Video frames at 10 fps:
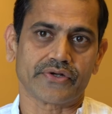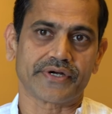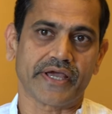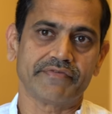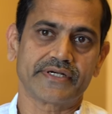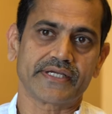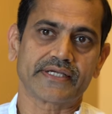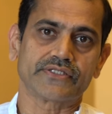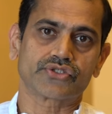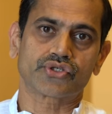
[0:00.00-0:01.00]
you know,
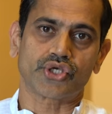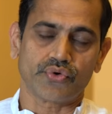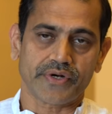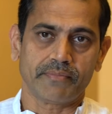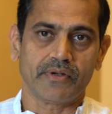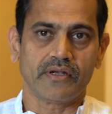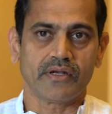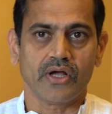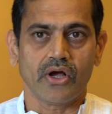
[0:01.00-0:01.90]
diabetic is curable